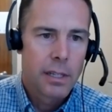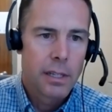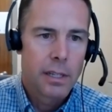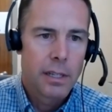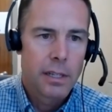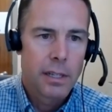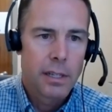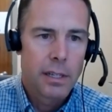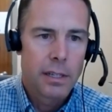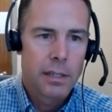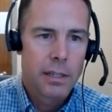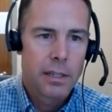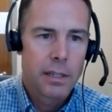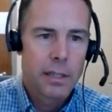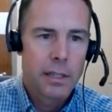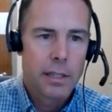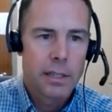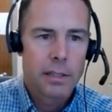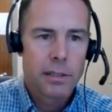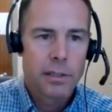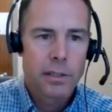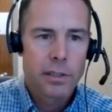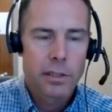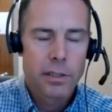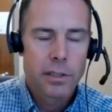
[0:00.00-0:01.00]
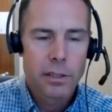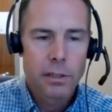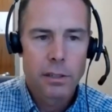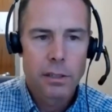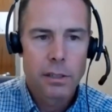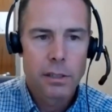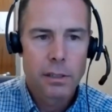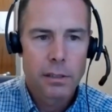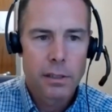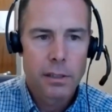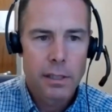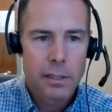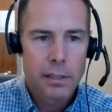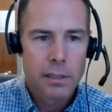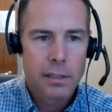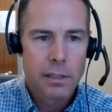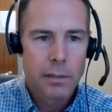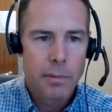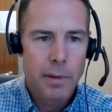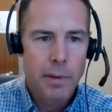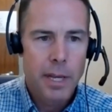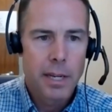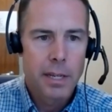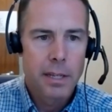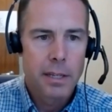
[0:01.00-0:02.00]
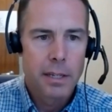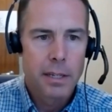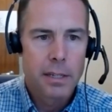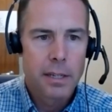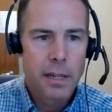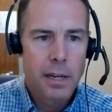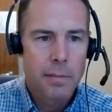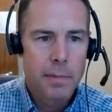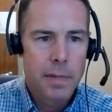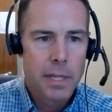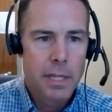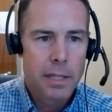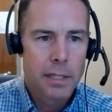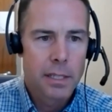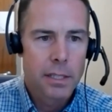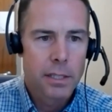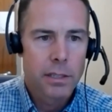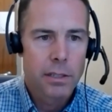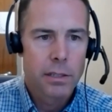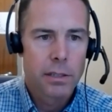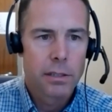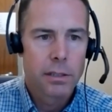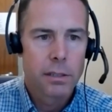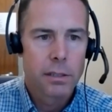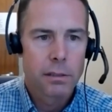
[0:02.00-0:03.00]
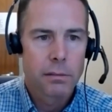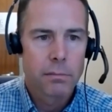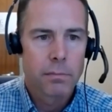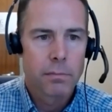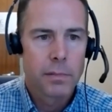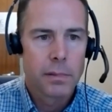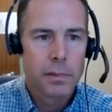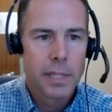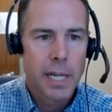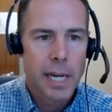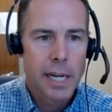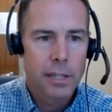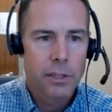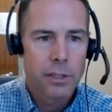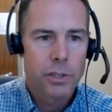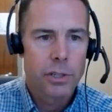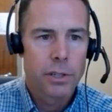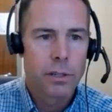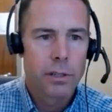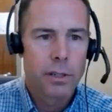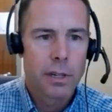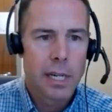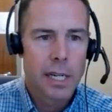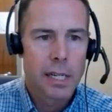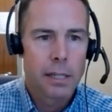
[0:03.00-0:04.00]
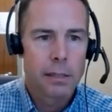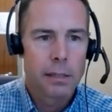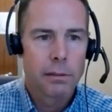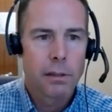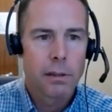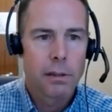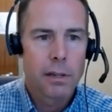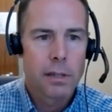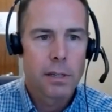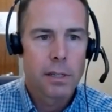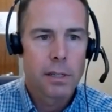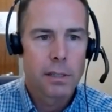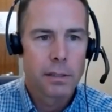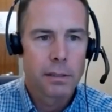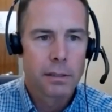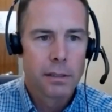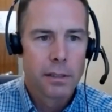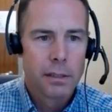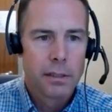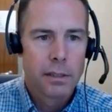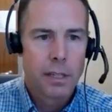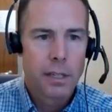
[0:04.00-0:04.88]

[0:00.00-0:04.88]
is still debated i mean it's still not sure how long